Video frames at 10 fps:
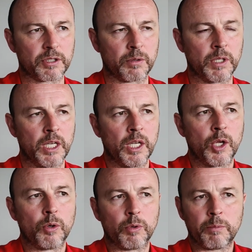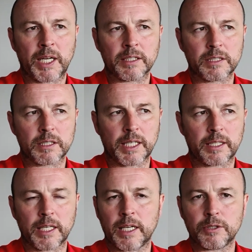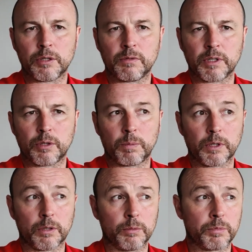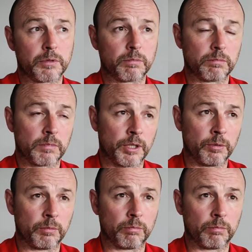So we managed to get the edge over a couple of clubs who